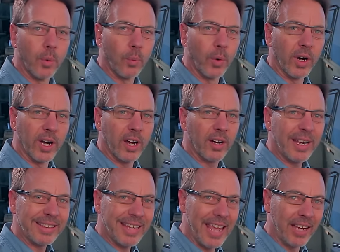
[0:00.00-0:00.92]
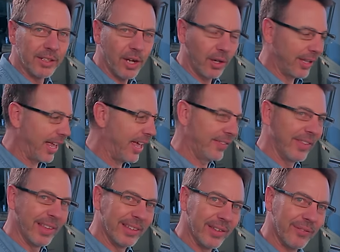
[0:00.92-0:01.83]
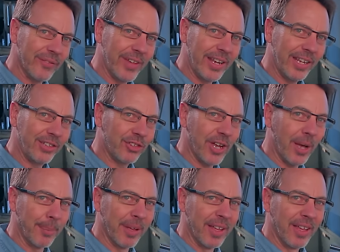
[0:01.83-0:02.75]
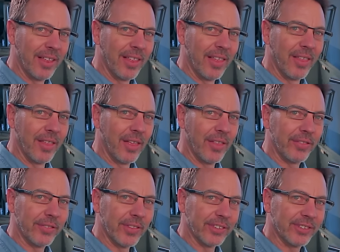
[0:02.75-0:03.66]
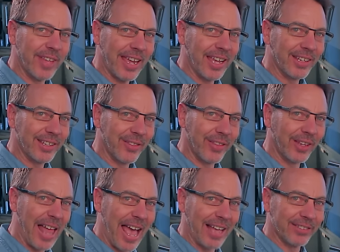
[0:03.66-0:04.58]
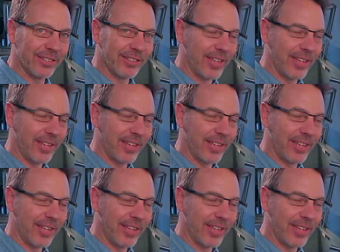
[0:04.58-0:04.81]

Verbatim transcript: We're here at the Enco lathe to finish up the second to the last